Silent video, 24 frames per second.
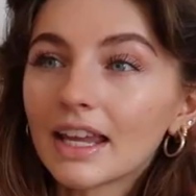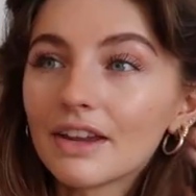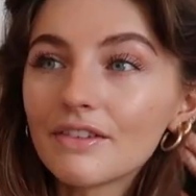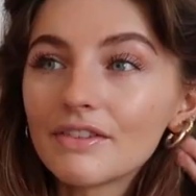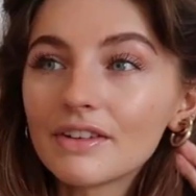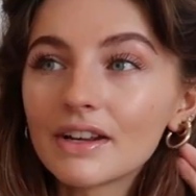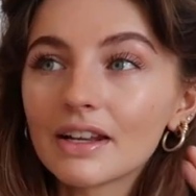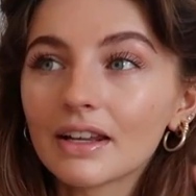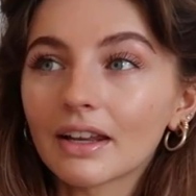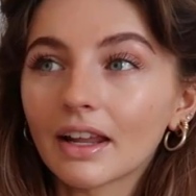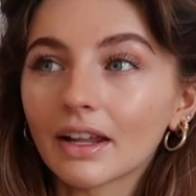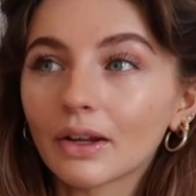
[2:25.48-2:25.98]

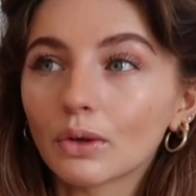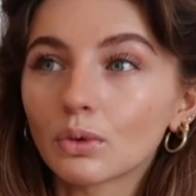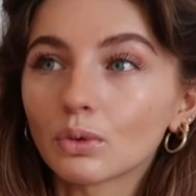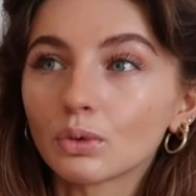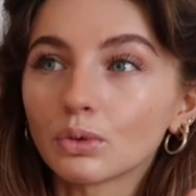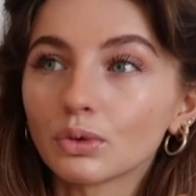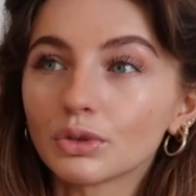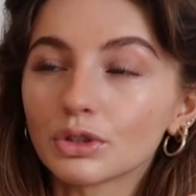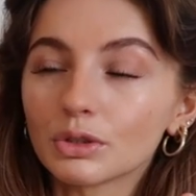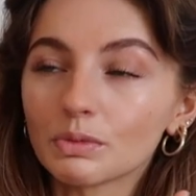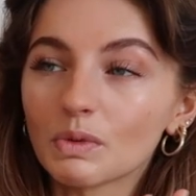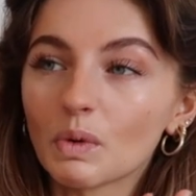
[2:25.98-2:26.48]
Even in like
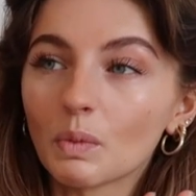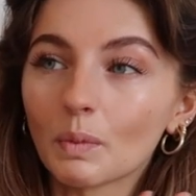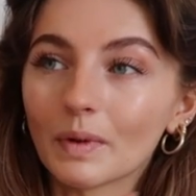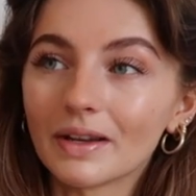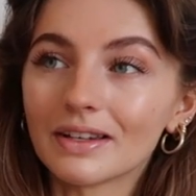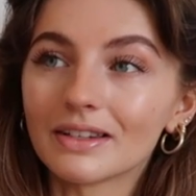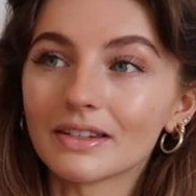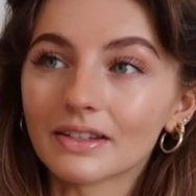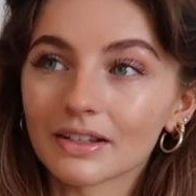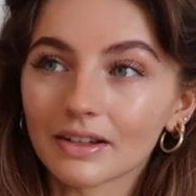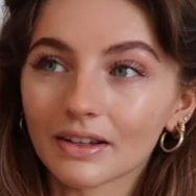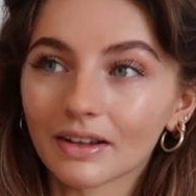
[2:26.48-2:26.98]
autumn and
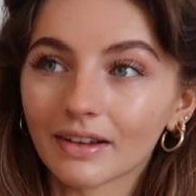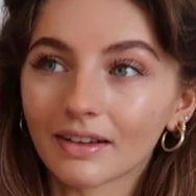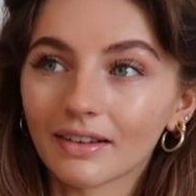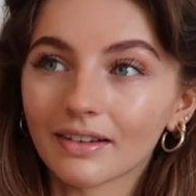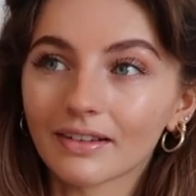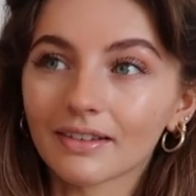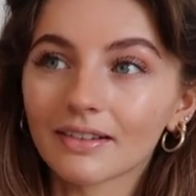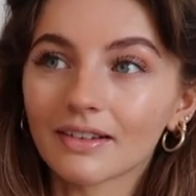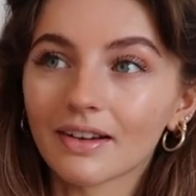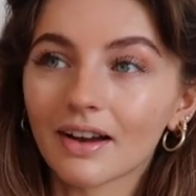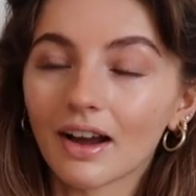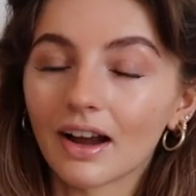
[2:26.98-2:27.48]
winter,
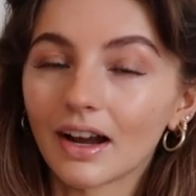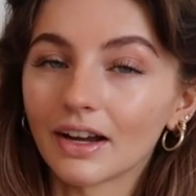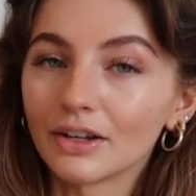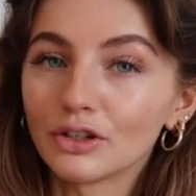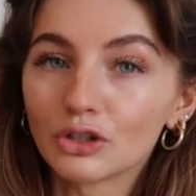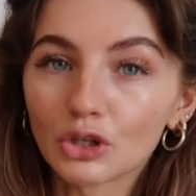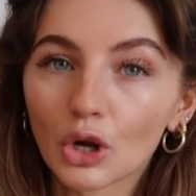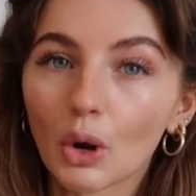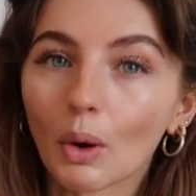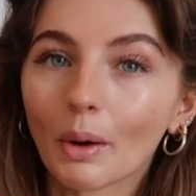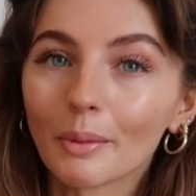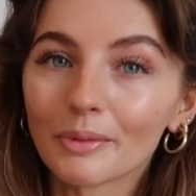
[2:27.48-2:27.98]
I
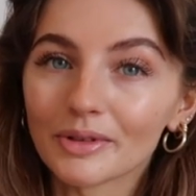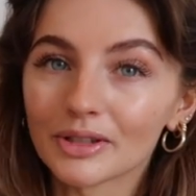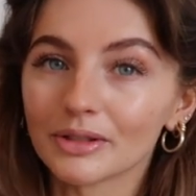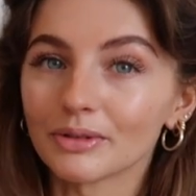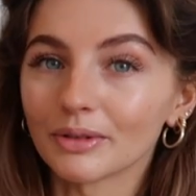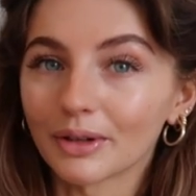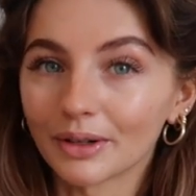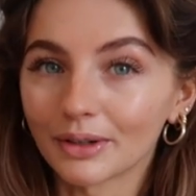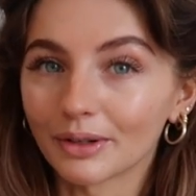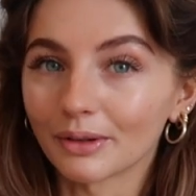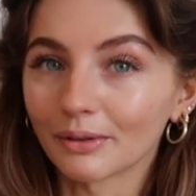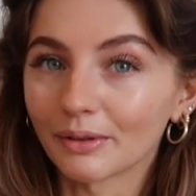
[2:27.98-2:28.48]
know I'm
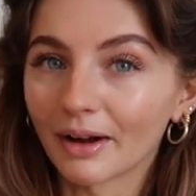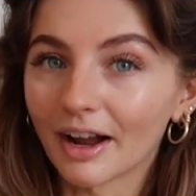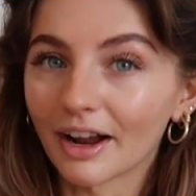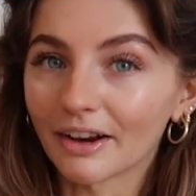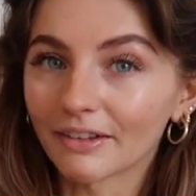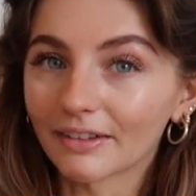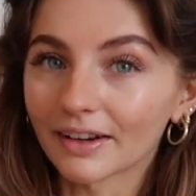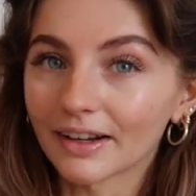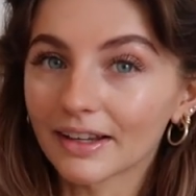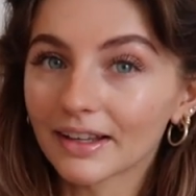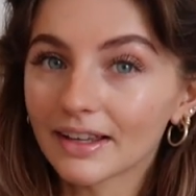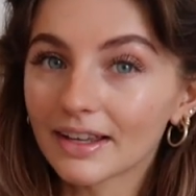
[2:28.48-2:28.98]
still going to
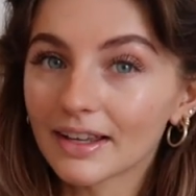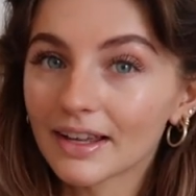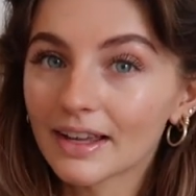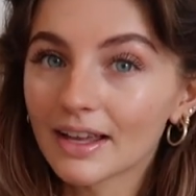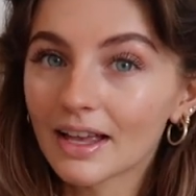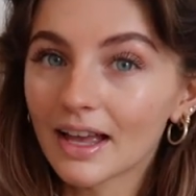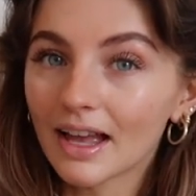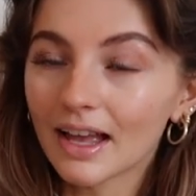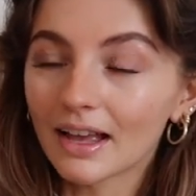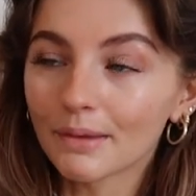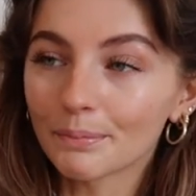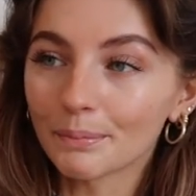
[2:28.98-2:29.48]
wear it
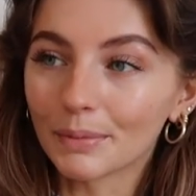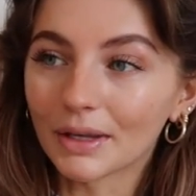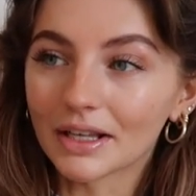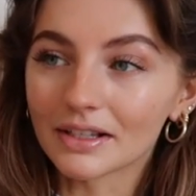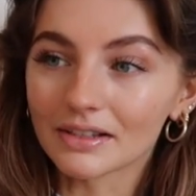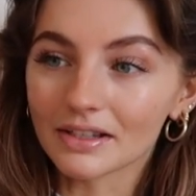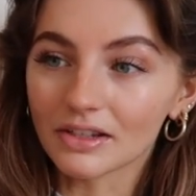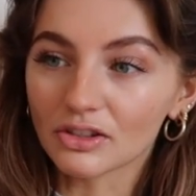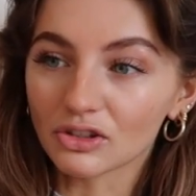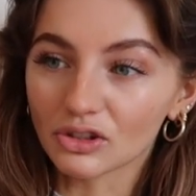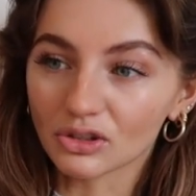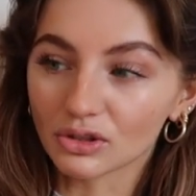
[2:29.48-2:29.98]

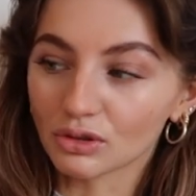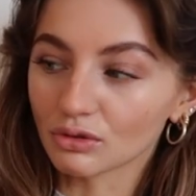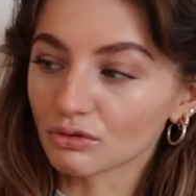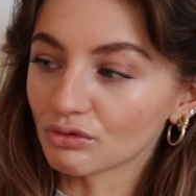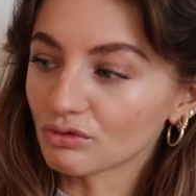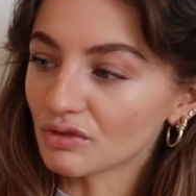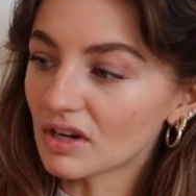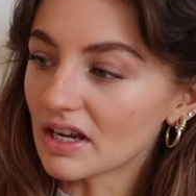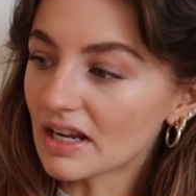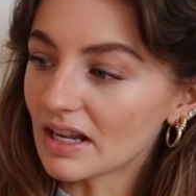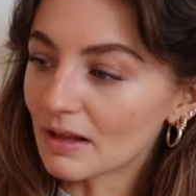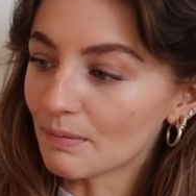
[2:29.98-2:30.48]
because it's just a
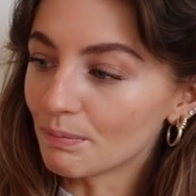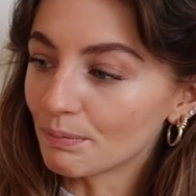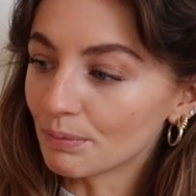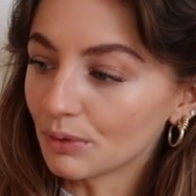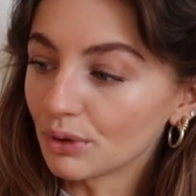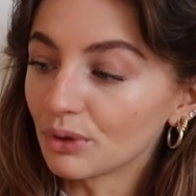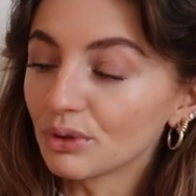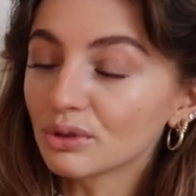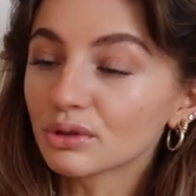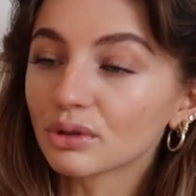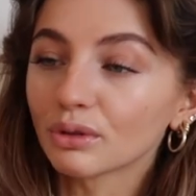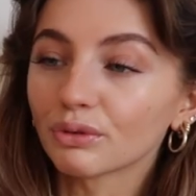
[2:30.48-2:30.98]
really
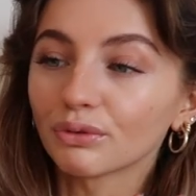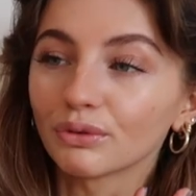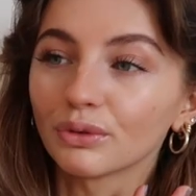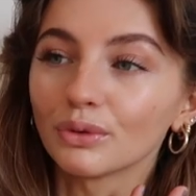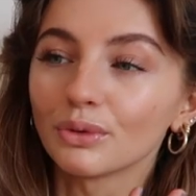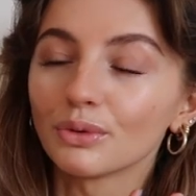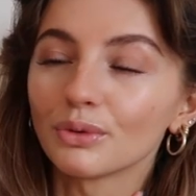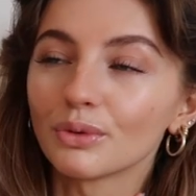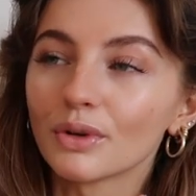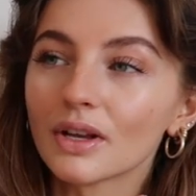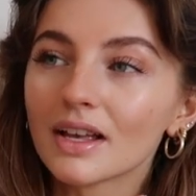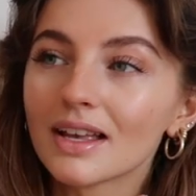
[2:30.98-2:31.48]

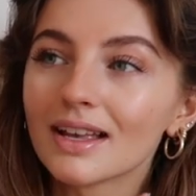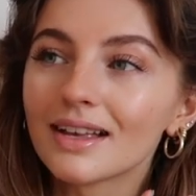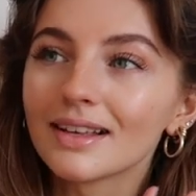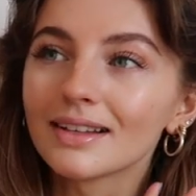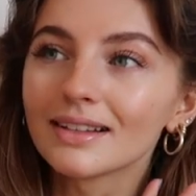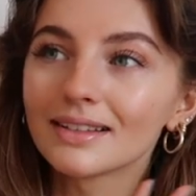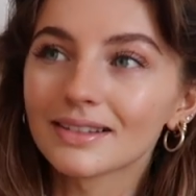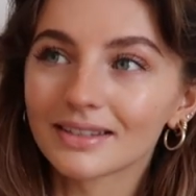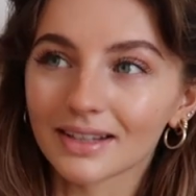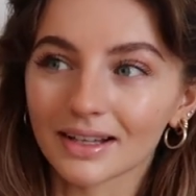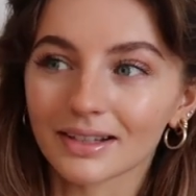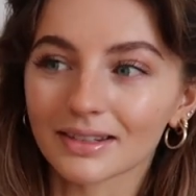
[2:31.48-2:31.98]
beautiful,
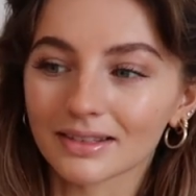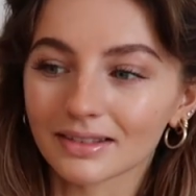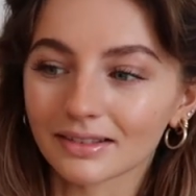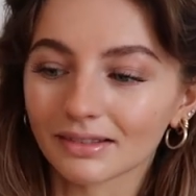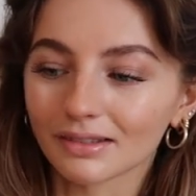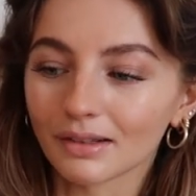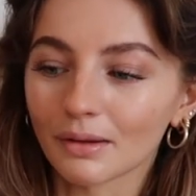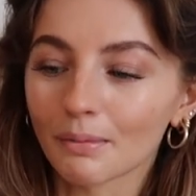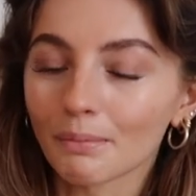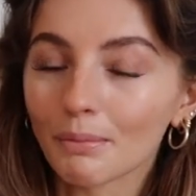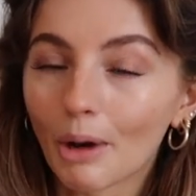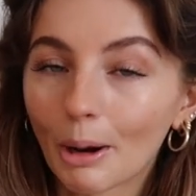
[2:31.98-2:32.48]

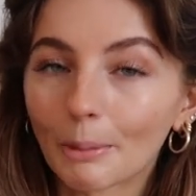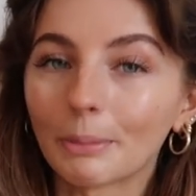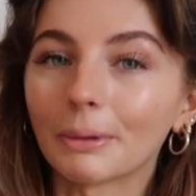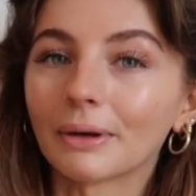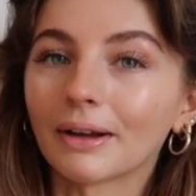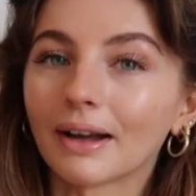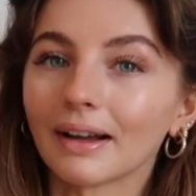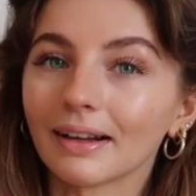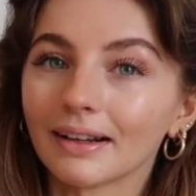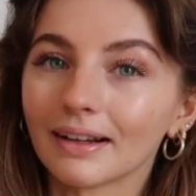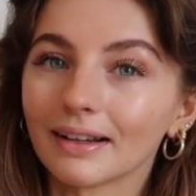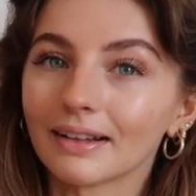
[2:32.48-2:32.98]
subtle pop of
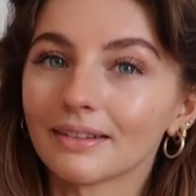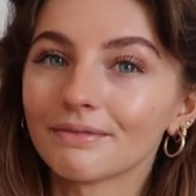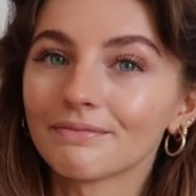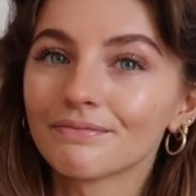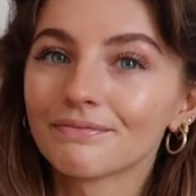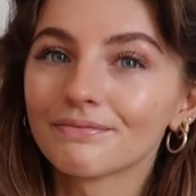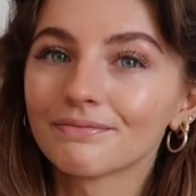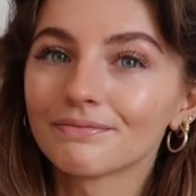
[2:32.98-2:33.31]
colour.